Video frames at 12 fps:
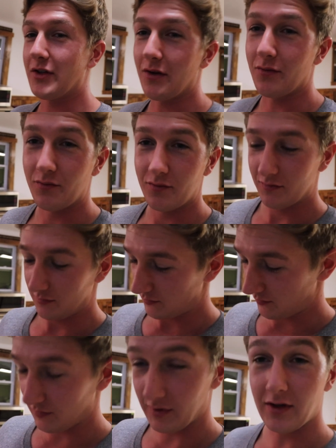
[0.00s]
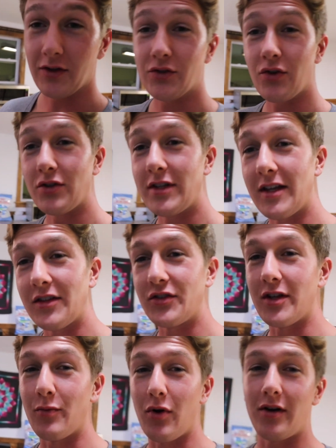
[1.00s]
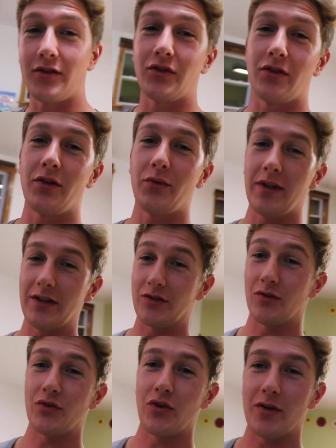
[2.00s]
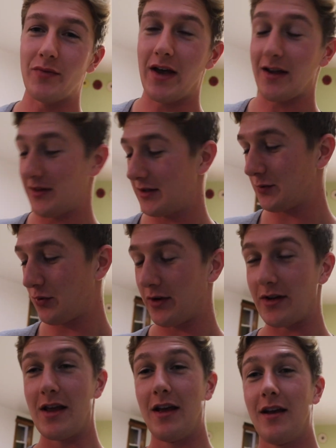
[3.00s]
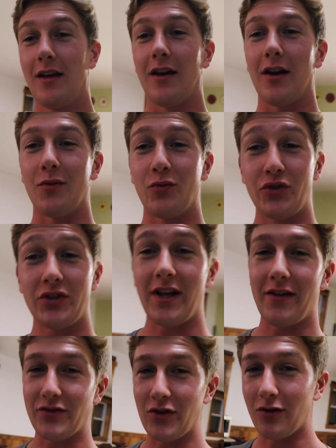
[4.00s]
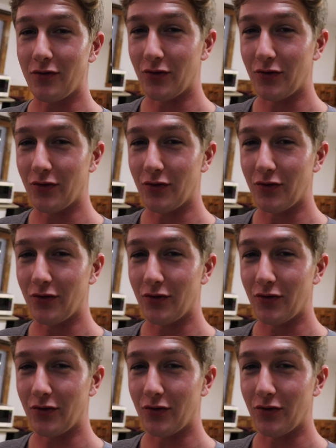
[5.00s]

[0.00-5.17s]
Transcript: I'm gonna start taking this thing apart, so there really is no turning back at this point. We're just gonna have to go